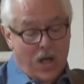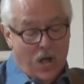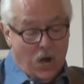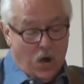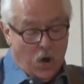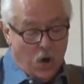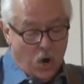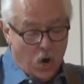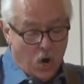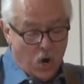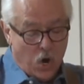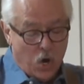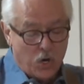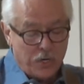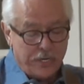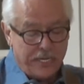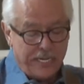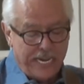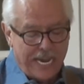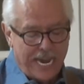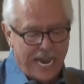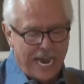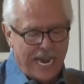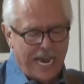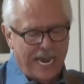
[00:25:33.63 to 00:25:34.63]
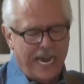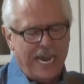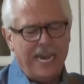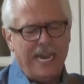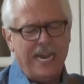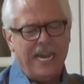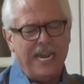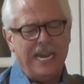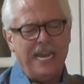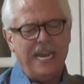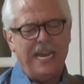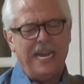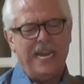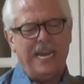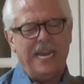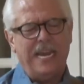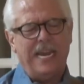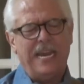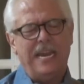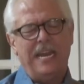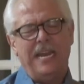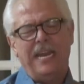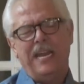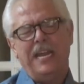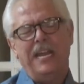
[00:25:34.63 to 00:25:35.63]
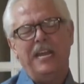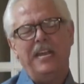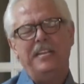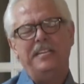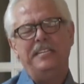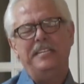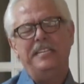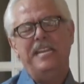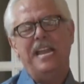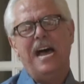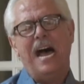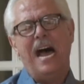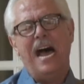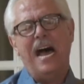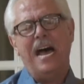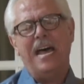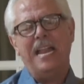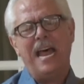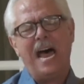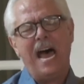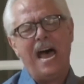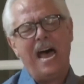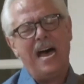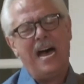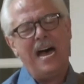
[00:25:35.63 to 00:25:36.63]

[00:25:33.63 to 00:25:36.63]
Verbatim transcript: Oh, yet not I.